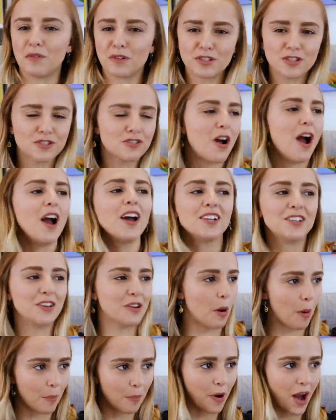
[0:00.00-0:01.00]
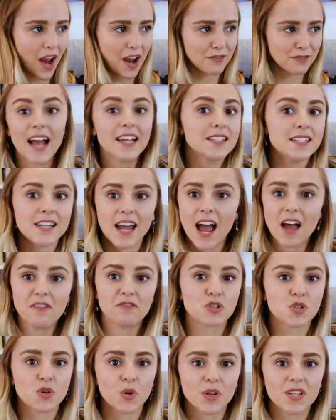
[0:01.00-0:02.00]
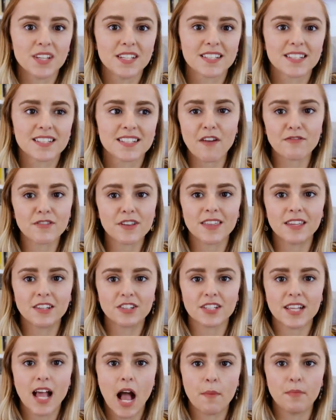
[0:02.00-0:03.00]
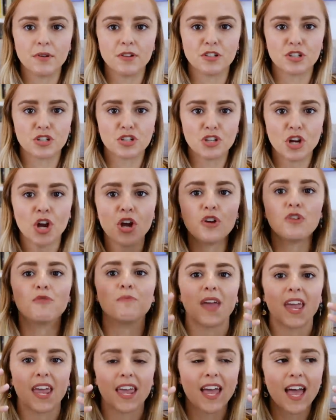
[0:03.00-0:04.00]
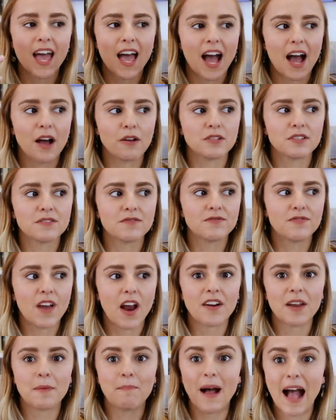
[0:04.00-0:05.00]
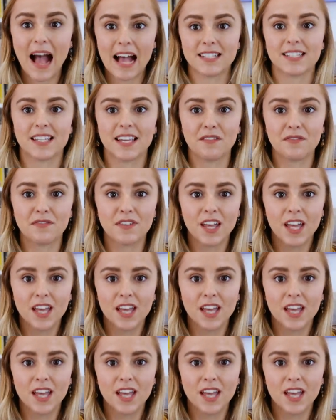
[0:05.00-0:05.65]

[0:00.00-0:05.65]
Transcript: You are strong and you are brave. I didn't have a choice. Everything just happened to me. I was very passive.